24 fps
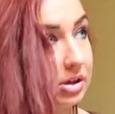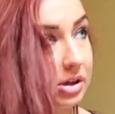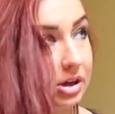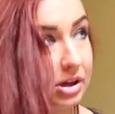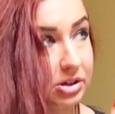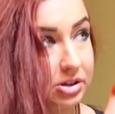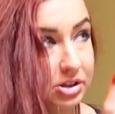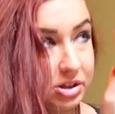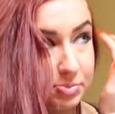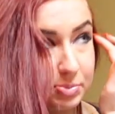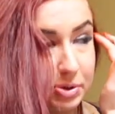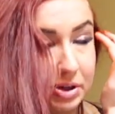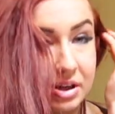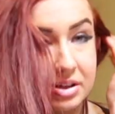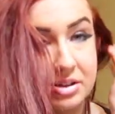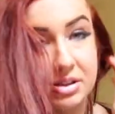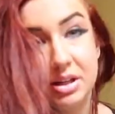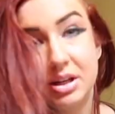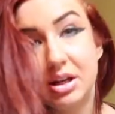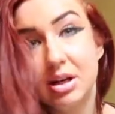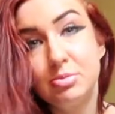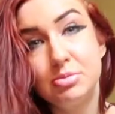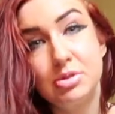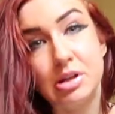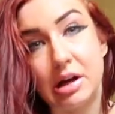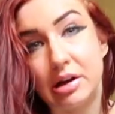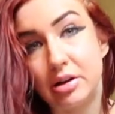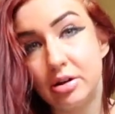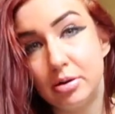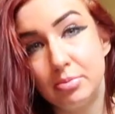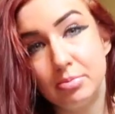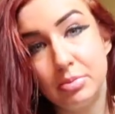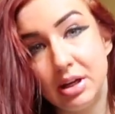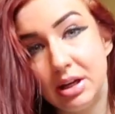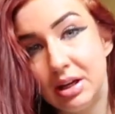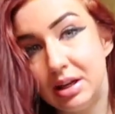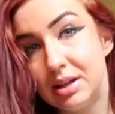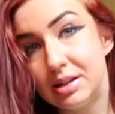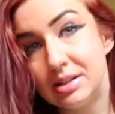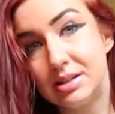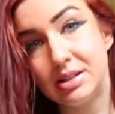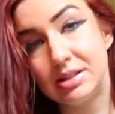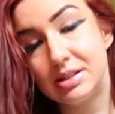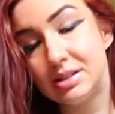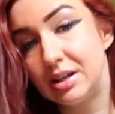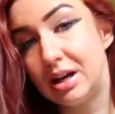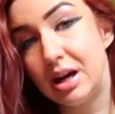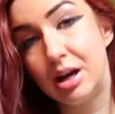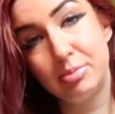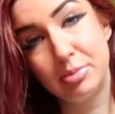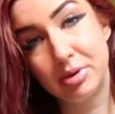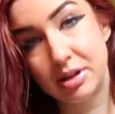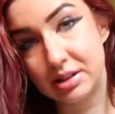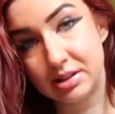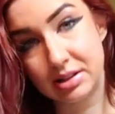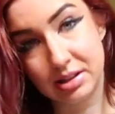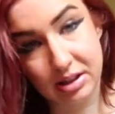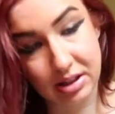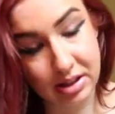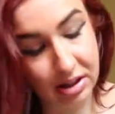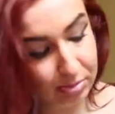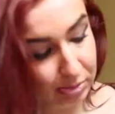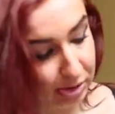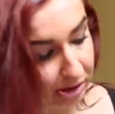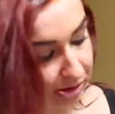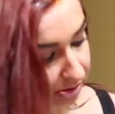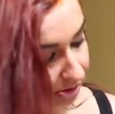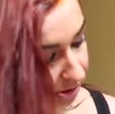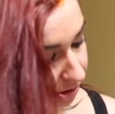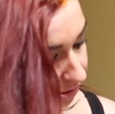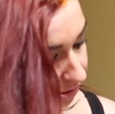And just because it comes out on me, it does not mean it's going to come out